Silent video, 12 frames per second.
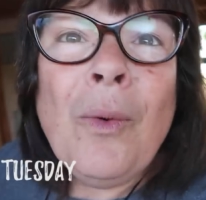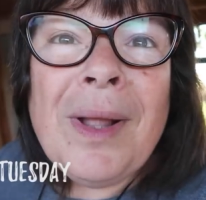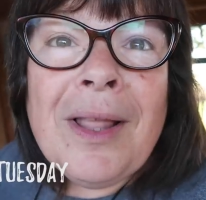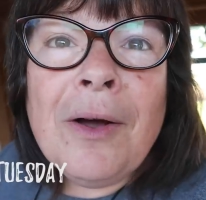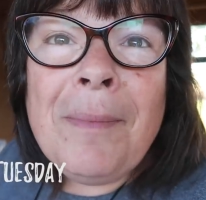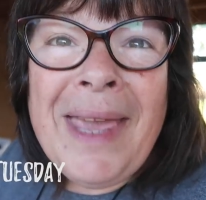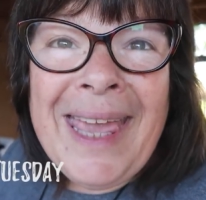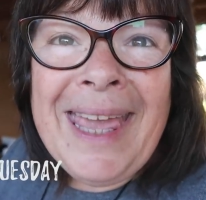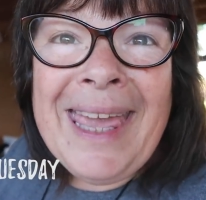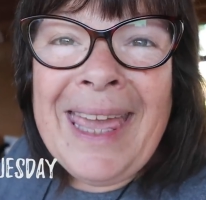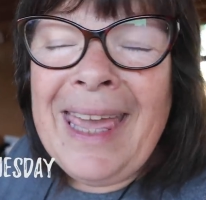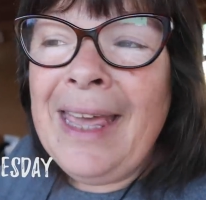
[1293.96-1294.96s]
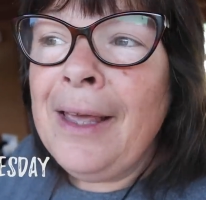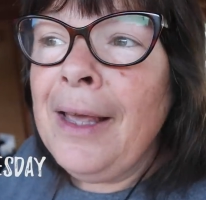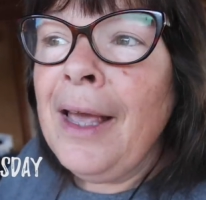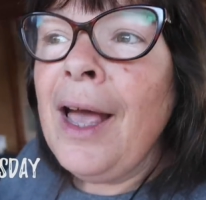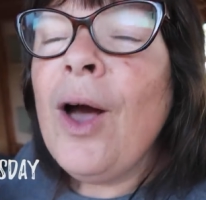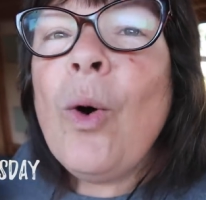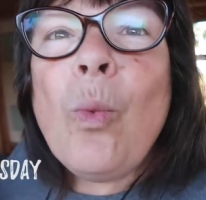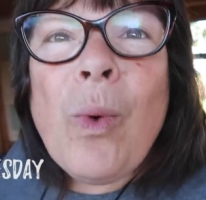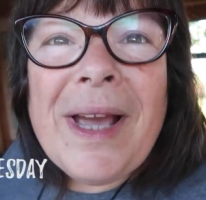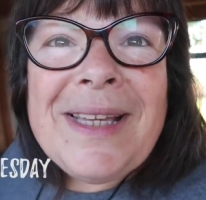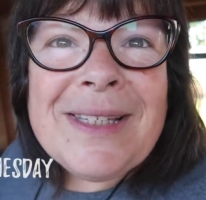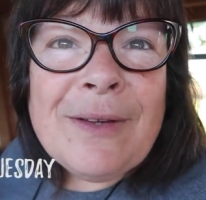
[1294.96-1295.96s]
Well, I'm here
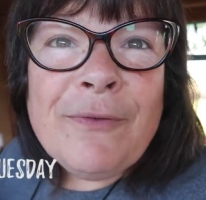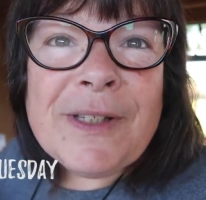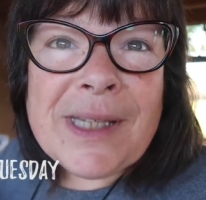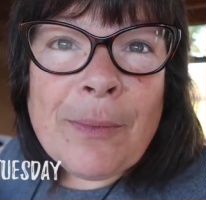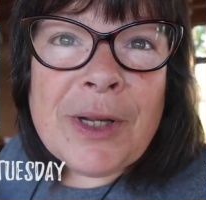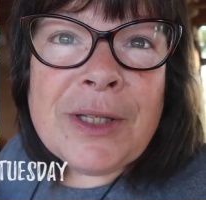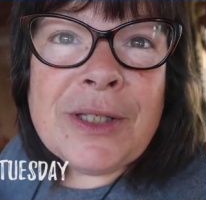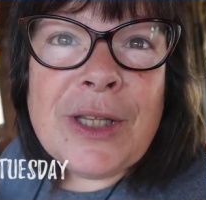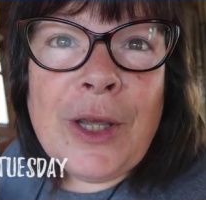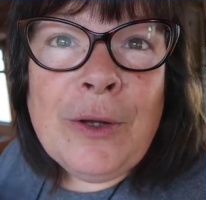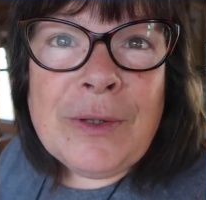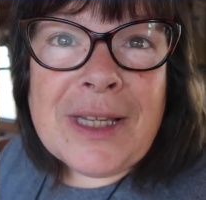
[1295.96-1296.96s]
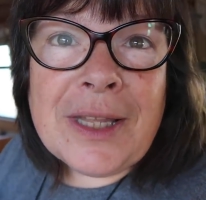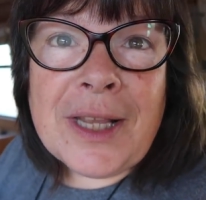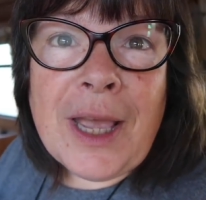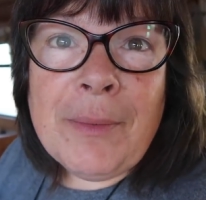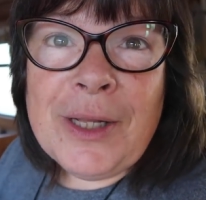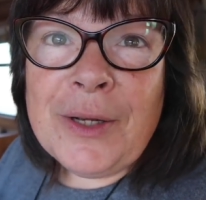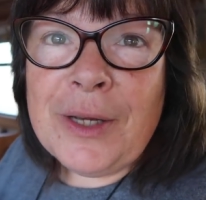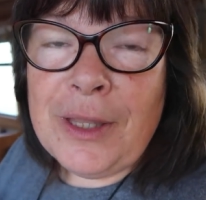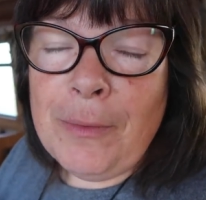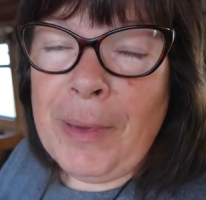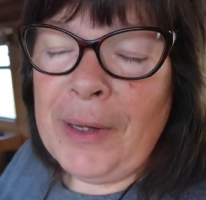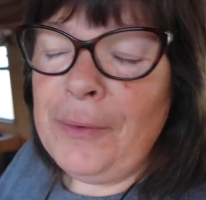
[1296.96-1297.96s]
waiting for someone who's going to come and look at
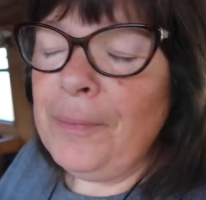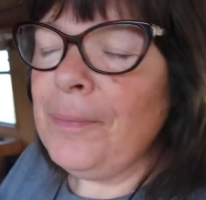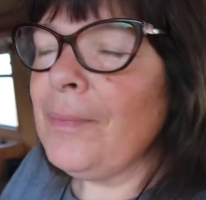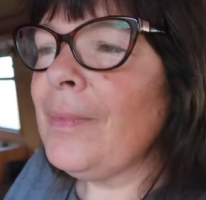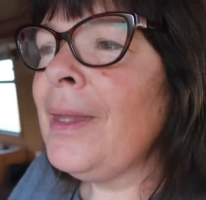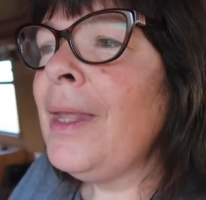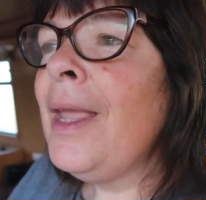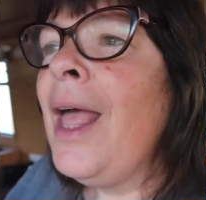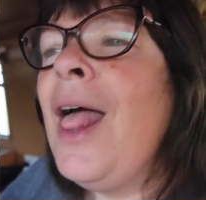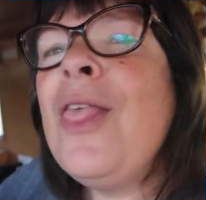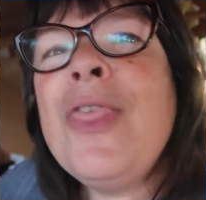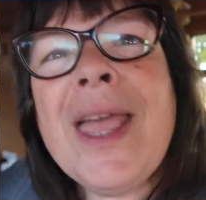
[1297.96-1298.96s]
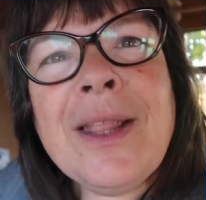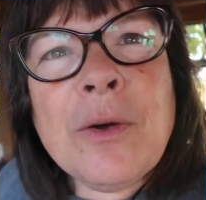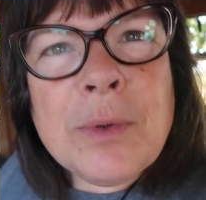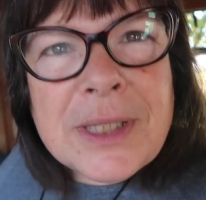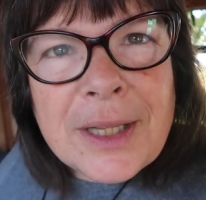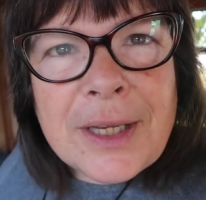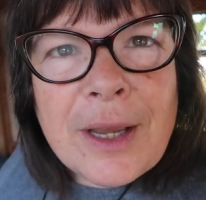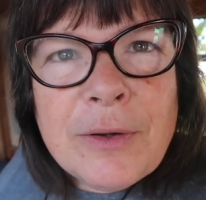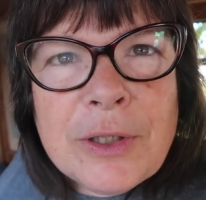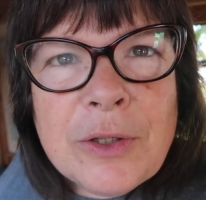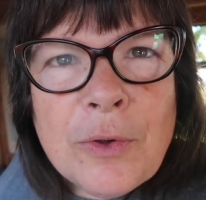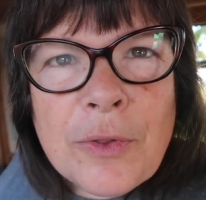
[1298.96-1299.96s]
the boat. Then I was going to go
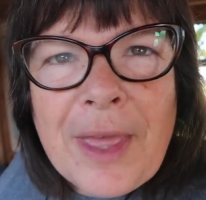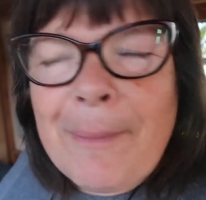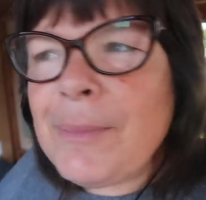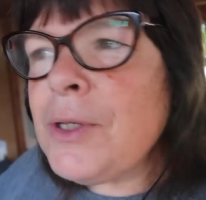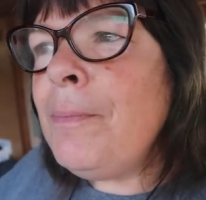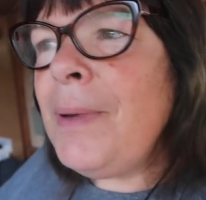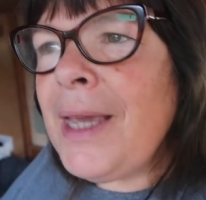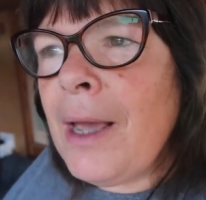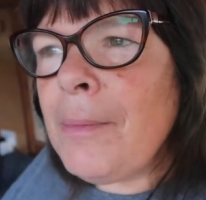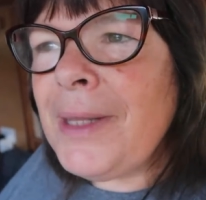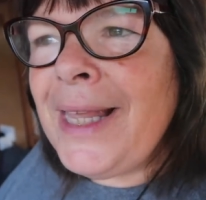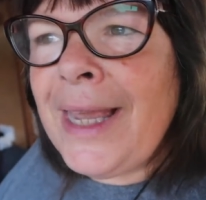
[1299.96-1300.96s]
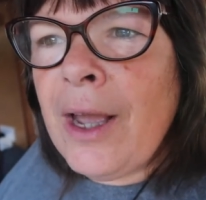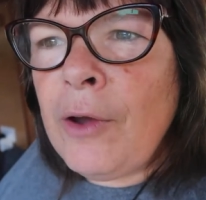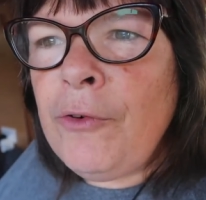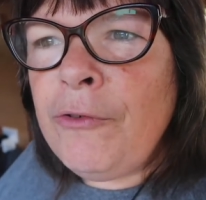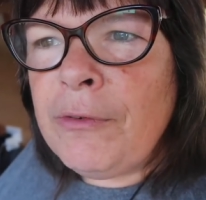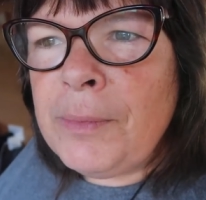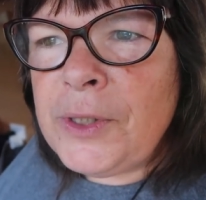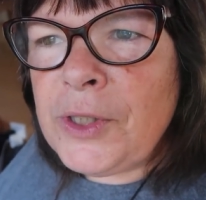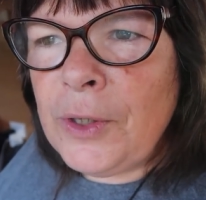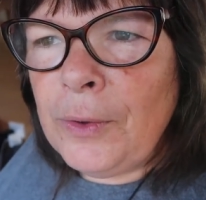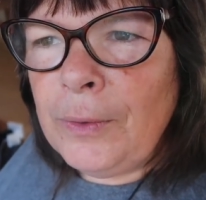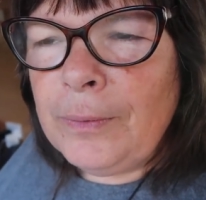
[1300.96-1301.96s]
to Northampton, pick up Leo from
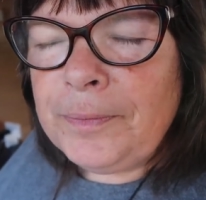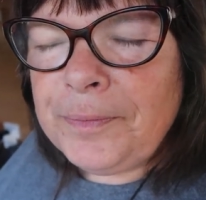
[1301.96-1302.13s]
school.